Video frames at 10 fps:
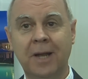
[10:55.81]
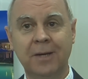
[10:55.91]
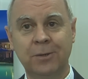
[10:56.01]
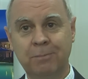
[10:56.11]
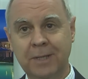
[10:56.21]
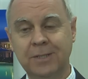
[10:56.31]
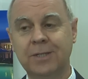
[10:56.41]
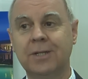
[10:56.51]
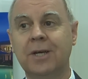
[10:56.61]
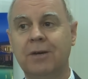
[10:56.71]
Like you
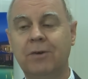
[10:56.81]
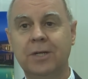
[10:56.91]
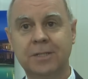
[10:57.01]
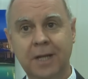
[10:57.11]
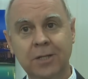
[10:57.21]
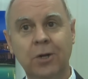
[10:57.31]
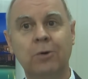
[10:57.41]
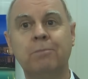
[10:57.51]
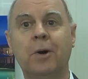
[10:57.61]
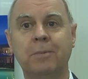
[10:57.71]
mentioned, we are
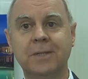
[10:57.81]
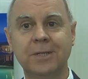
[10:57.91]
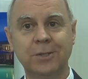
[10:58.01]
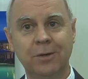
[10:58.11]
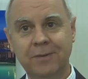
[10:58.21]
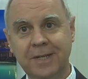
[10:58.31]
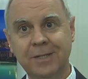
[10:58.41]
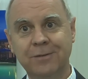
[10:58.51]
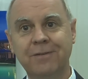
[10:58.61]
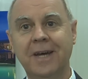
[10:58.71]
standalone property, so we
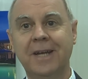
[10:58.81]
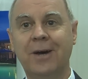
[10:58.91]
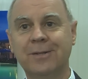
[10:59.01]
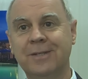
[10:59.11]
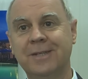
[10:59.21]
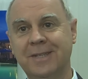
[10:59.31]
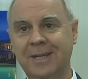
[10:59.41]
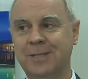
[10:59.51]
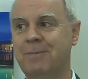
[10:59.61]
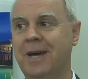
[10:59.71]
need to find out the
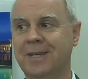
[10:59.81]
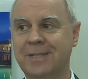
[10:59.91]
things by